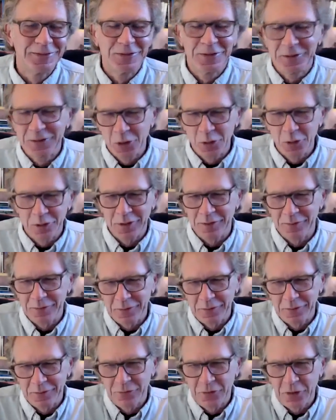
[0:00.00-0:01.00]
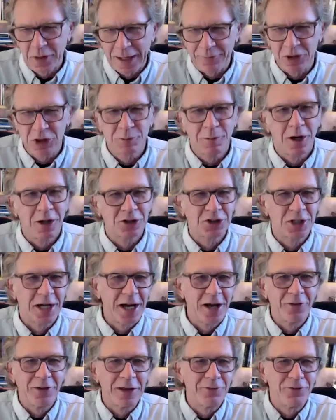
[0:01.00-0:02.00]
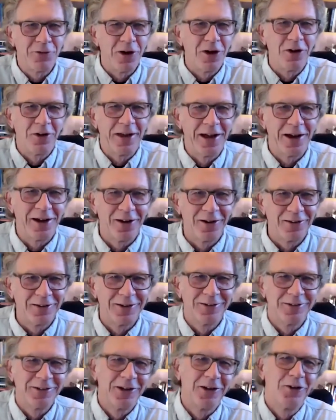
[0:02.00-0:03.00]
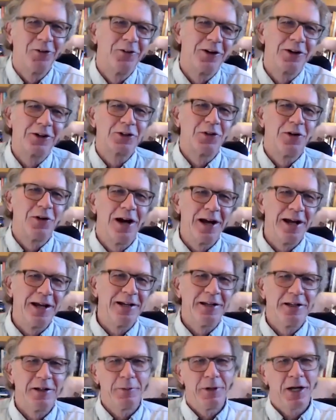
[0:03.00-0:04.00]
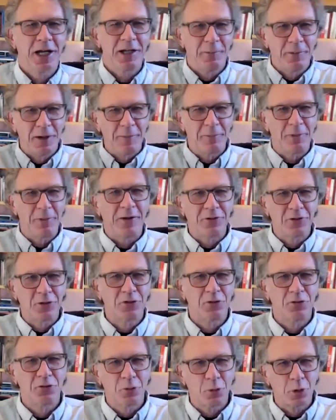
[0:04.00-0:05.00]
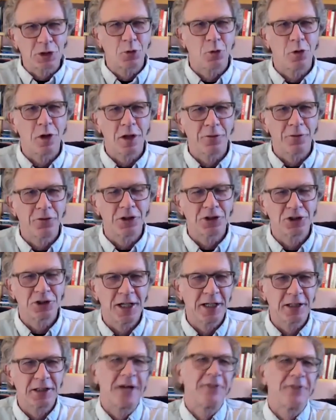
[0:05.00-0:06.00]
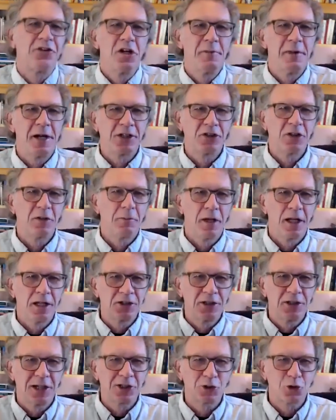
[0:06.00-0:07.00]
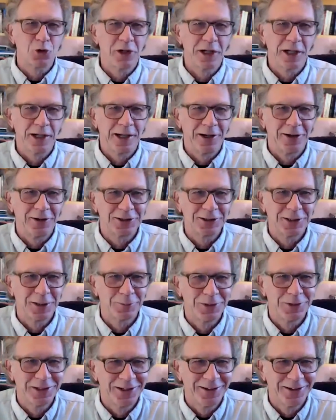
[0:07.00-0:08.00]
if you have a small child, they fall down and, they're crying, you pick them up. What's one of the first things after you make sure blood's not squirting out or something?